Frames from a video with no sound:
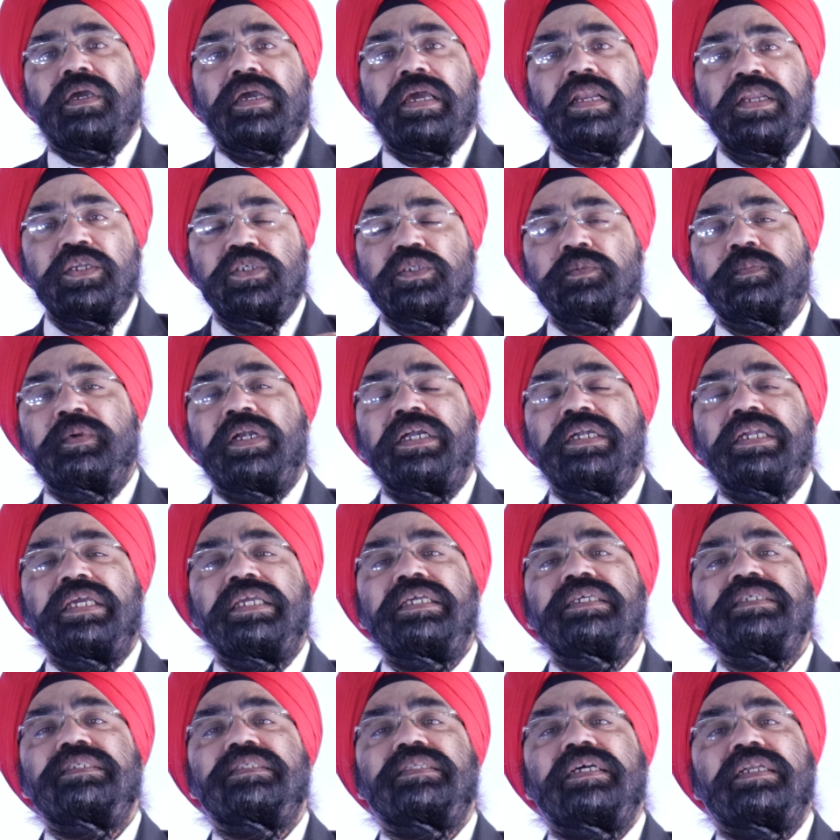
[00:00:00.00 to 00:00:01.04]

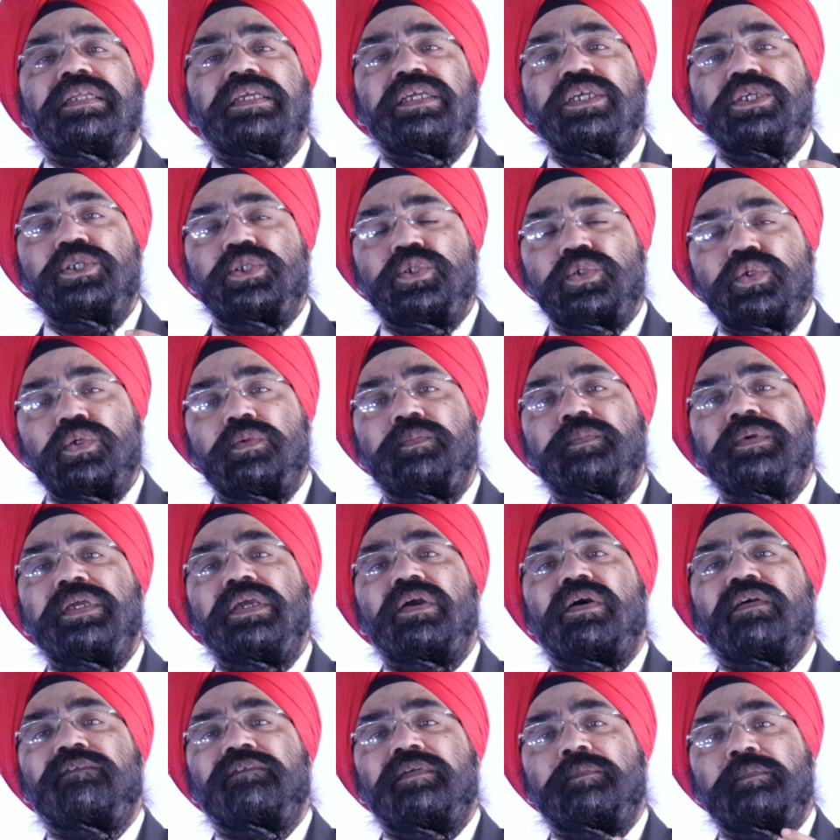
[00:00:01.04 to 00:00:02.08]
Eligibility is that he should
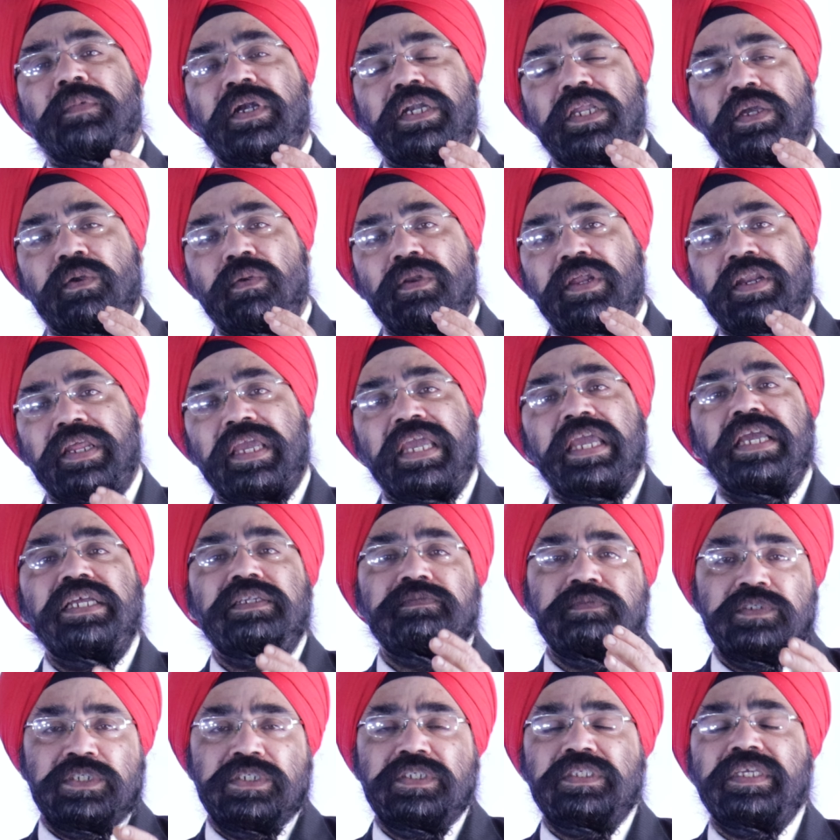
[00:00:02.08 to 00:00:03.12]
be of a particular
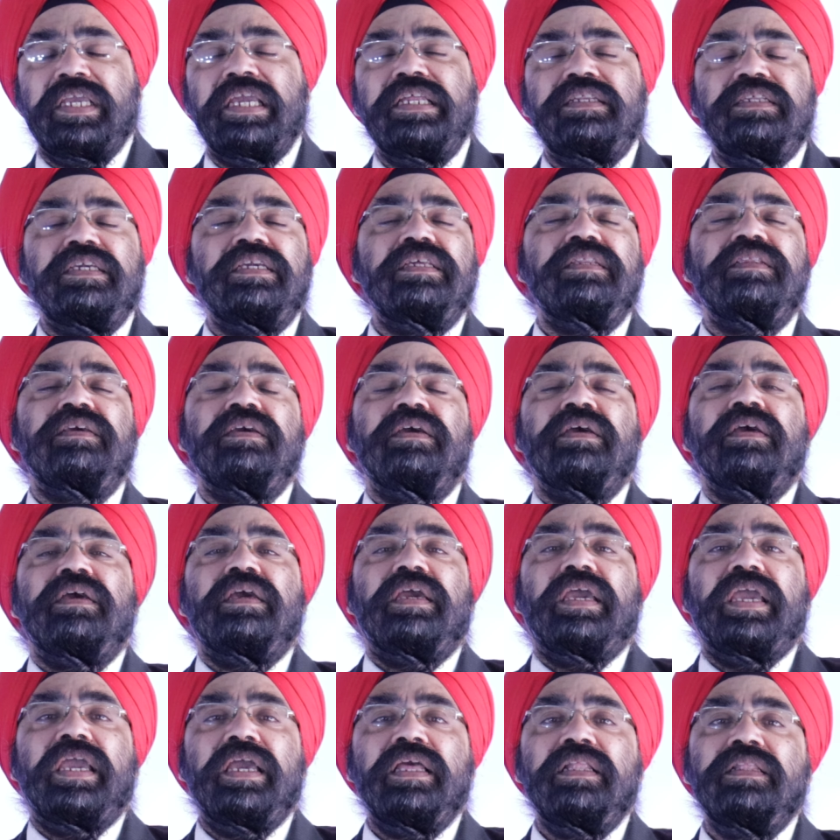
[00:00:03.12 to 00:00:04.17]
age, which is 18,
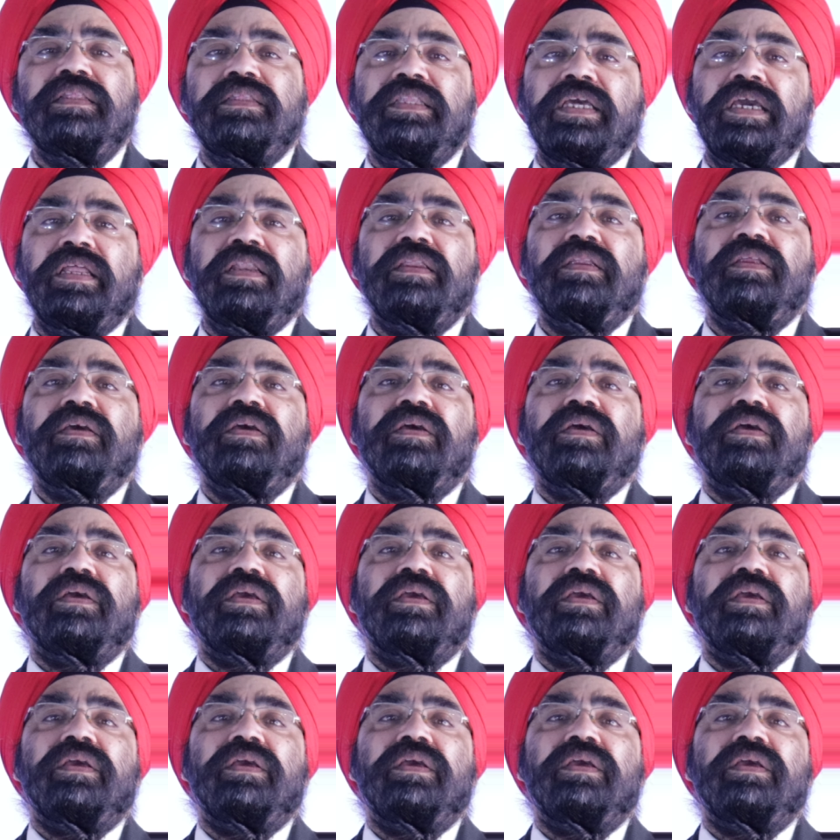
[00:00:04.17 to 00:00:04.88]
and then